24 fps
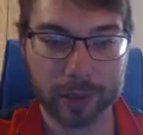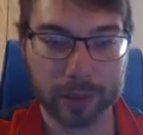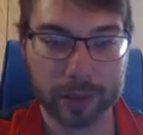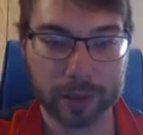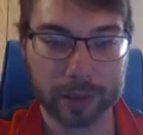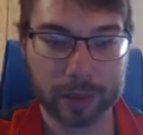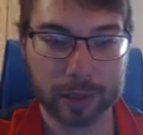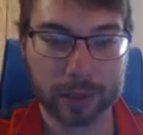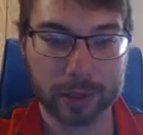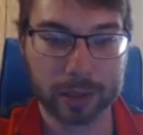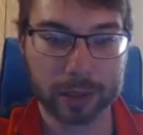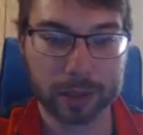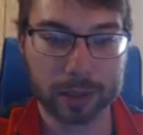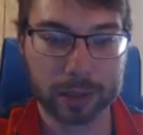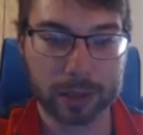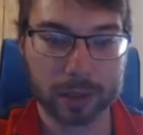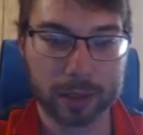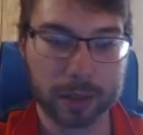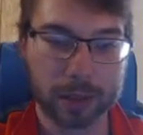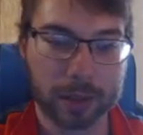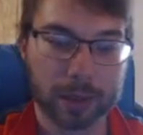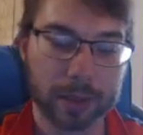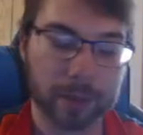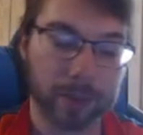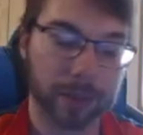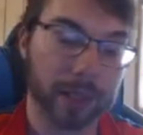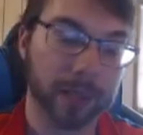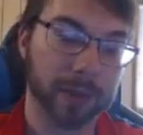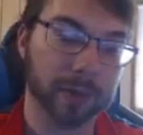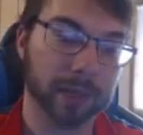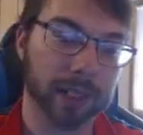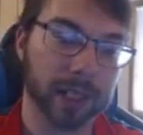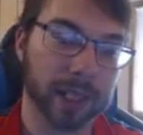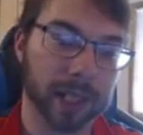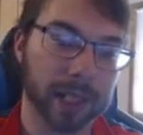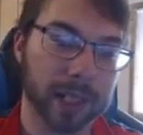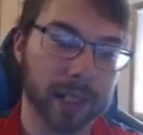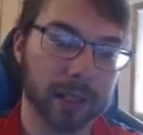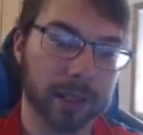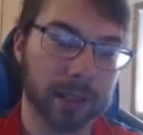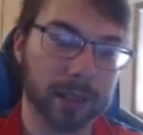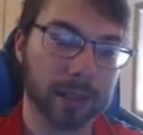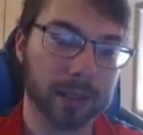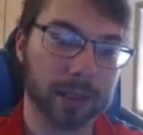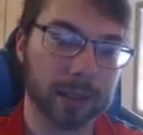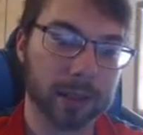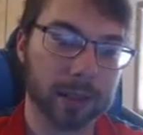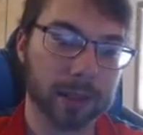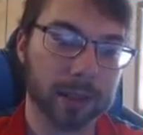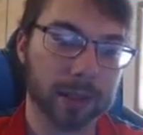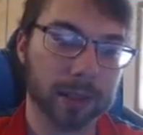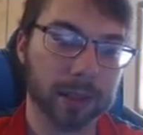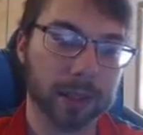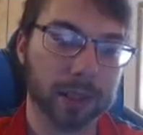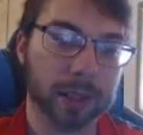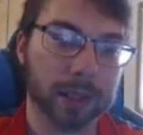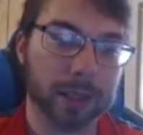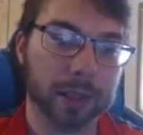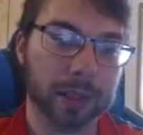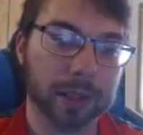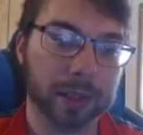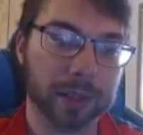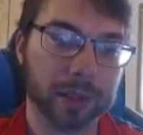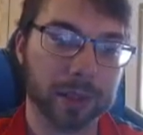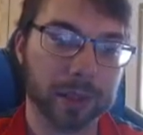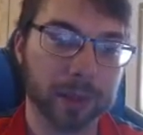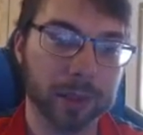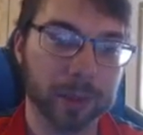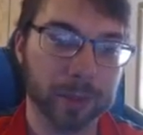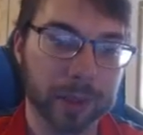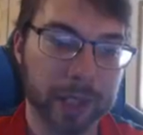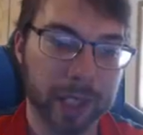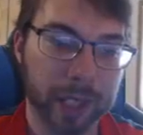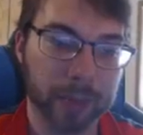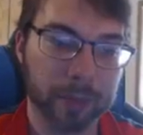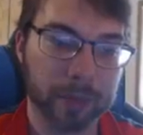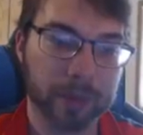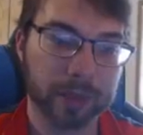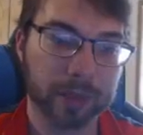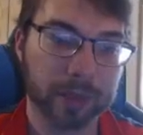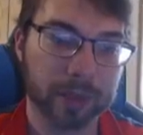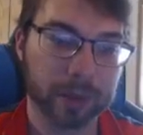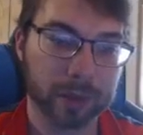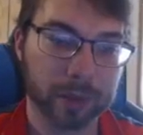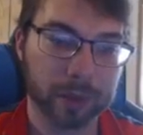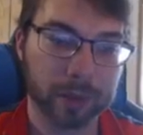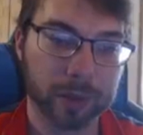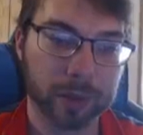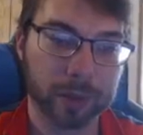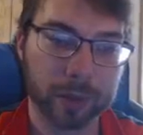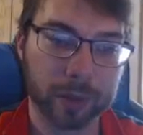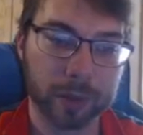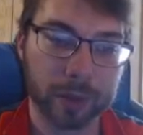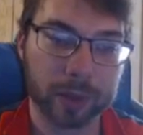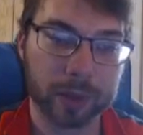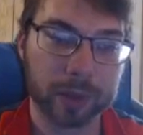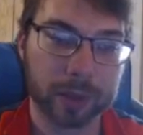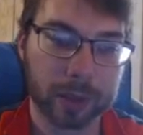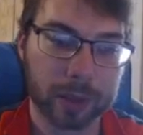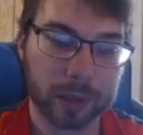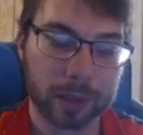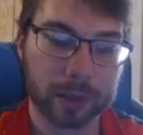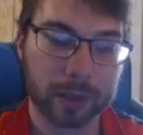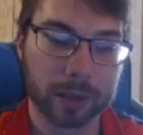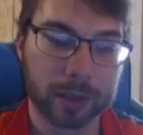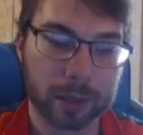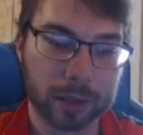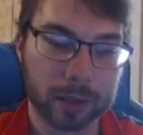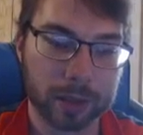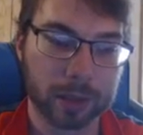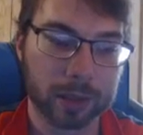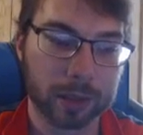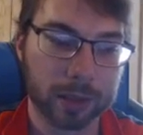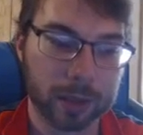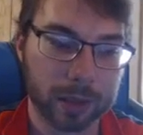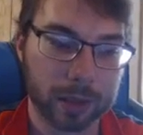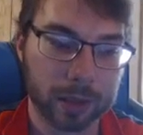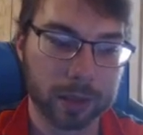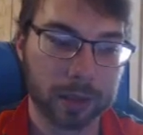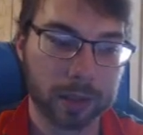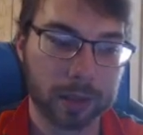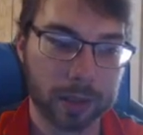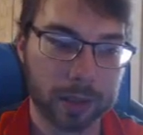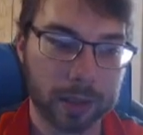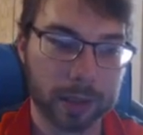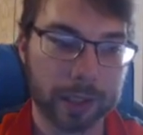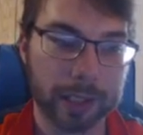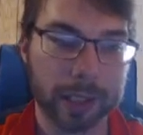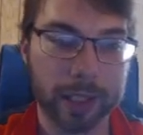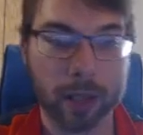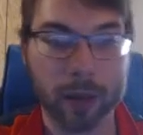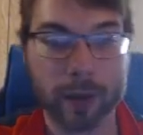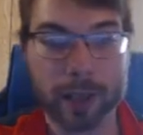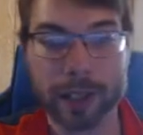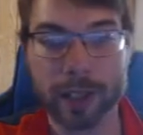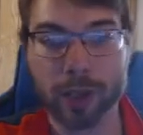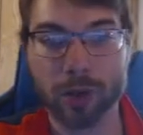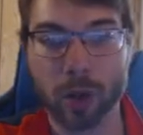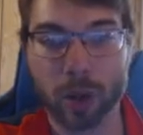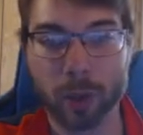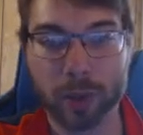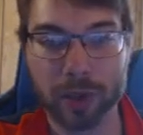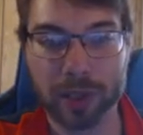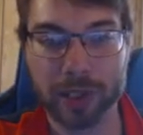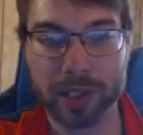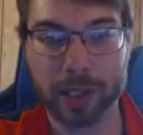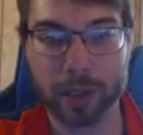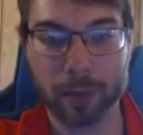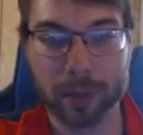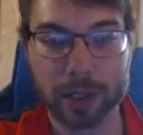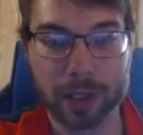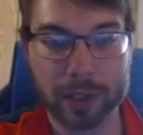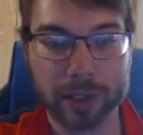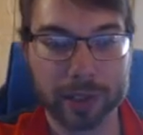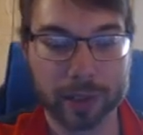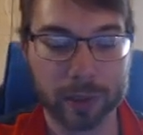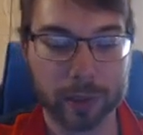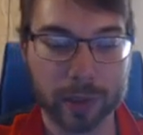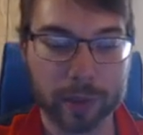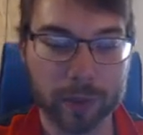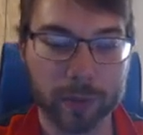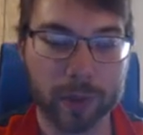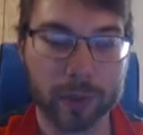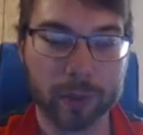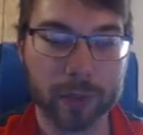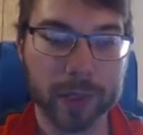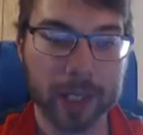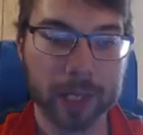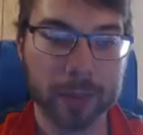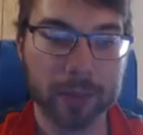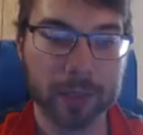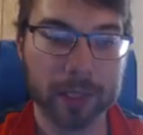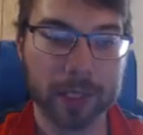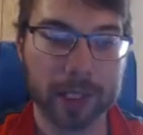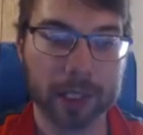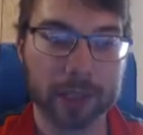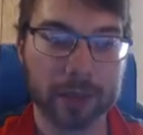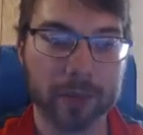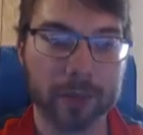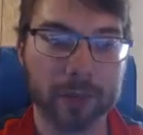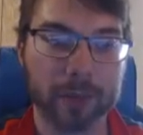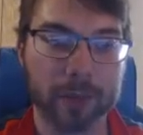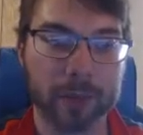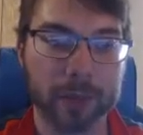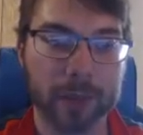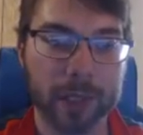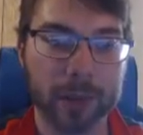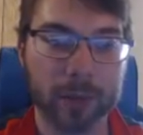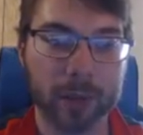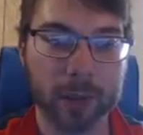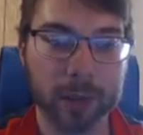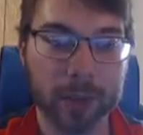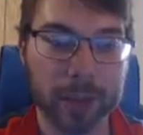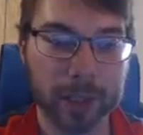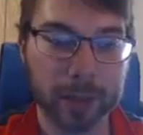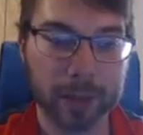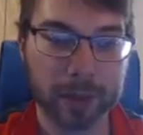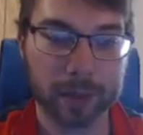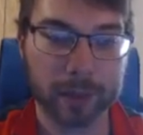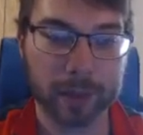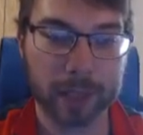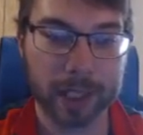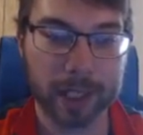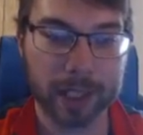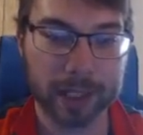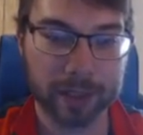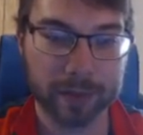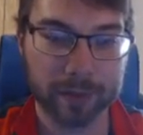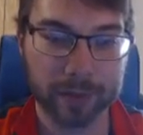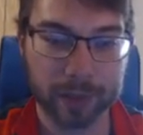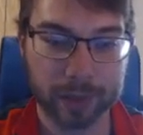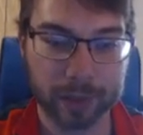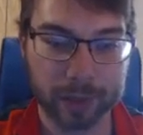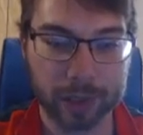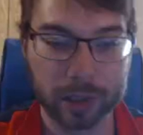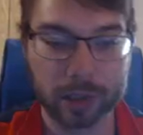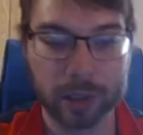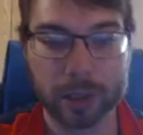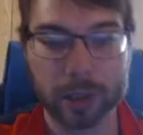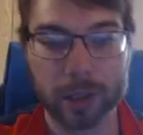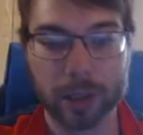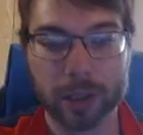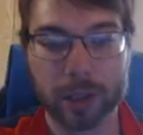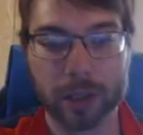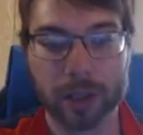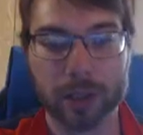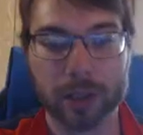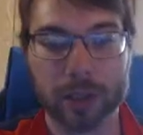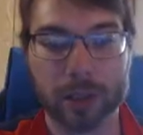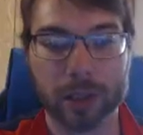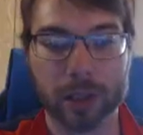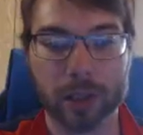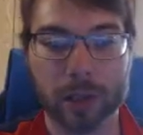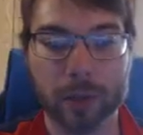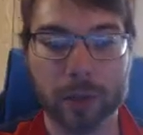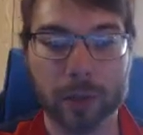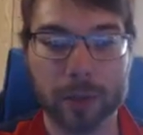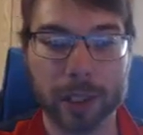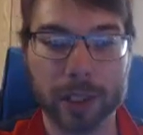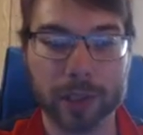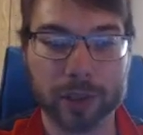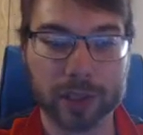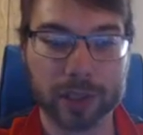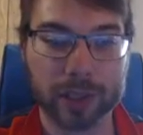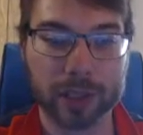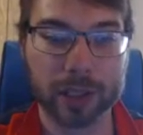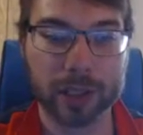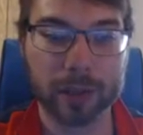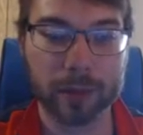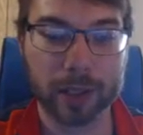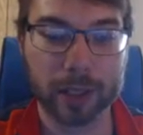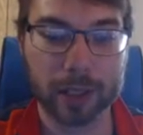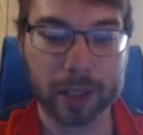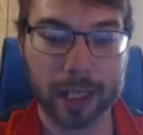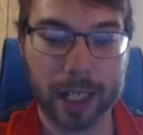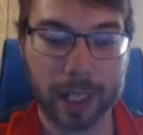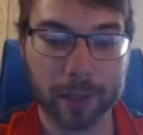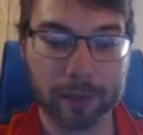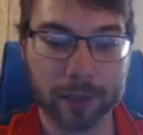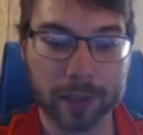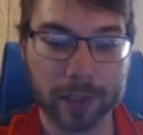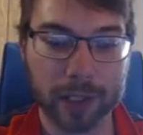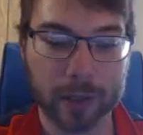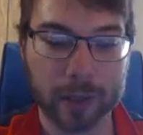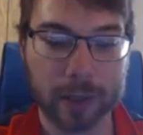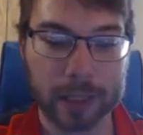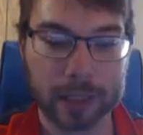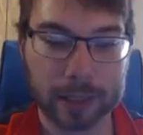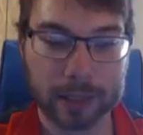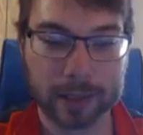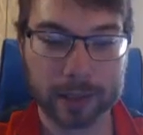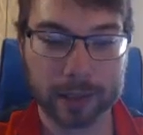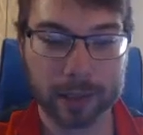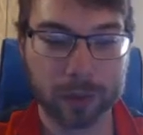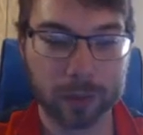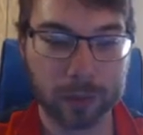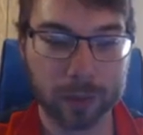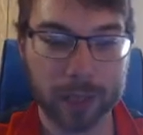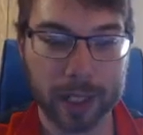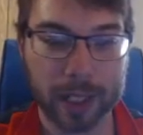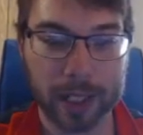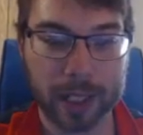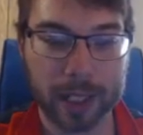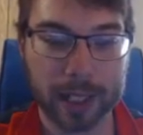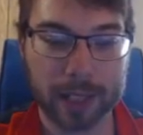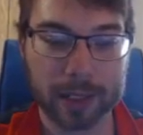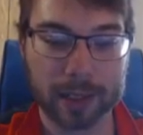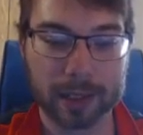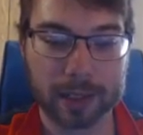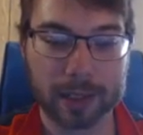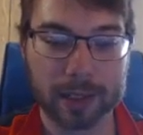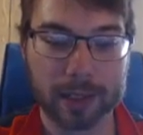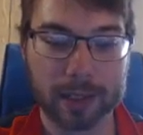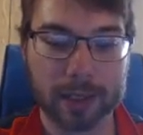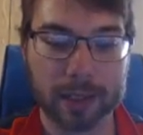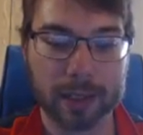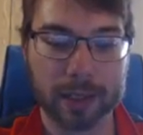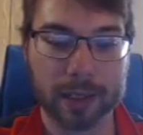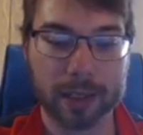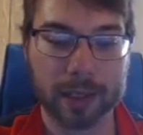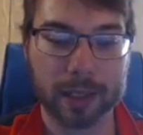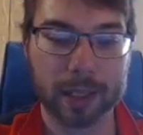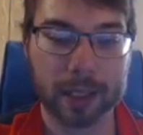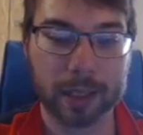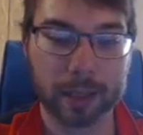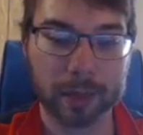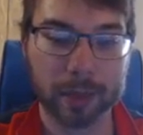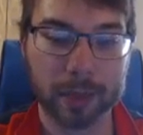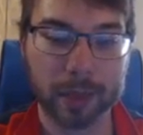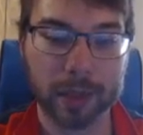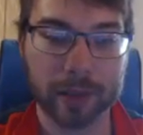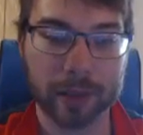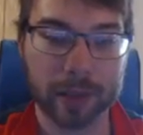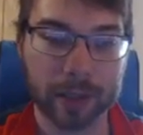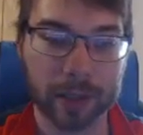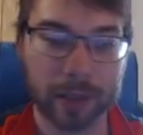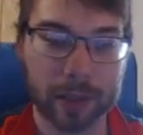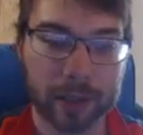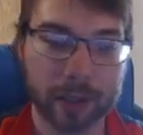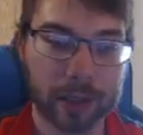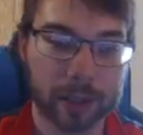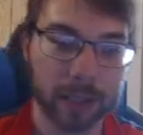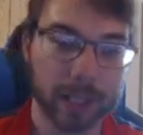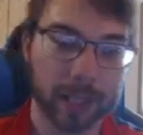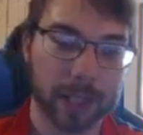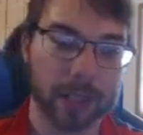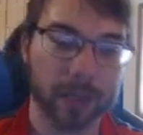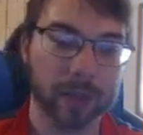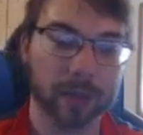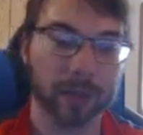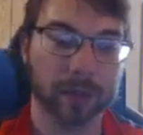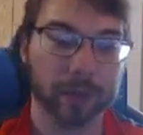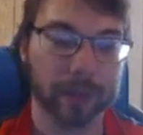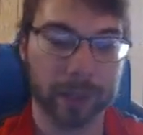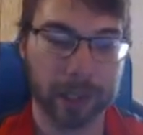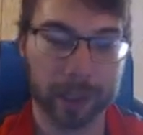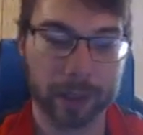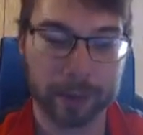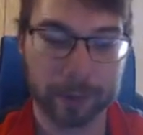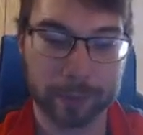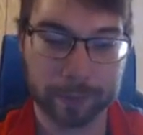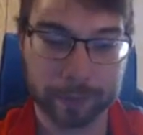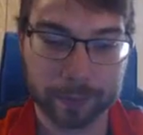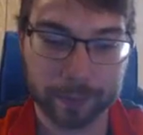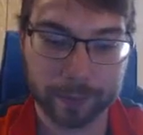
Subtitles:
He's playing Red Eyes, so he'll be able to. He already normal summoned, so we won't be able to get to. He won't be able to Red Eyes fusion, so we might just have to deal with a single Red Eyes, and be kind of go from there.